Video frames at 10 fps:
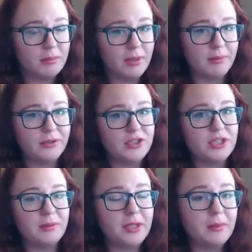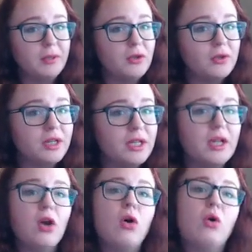membership community,